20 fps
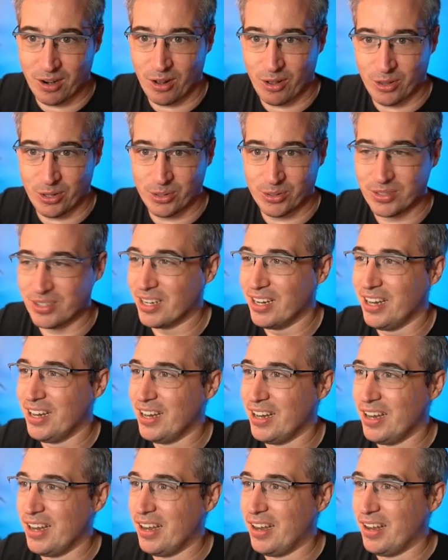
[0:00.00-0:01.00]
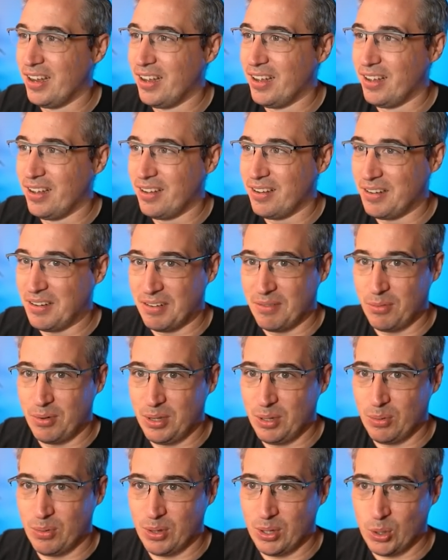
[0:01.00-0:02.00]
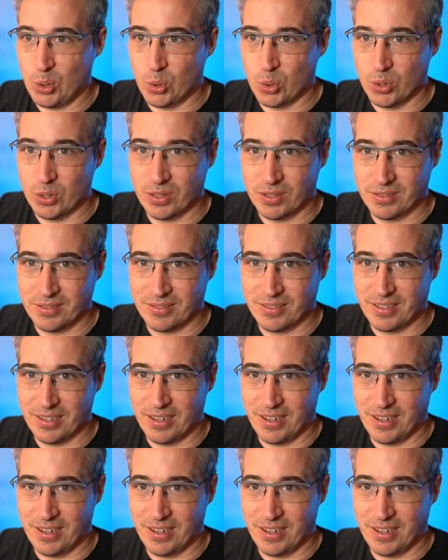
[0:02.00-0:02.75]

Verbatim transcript: all those. Really, really cool.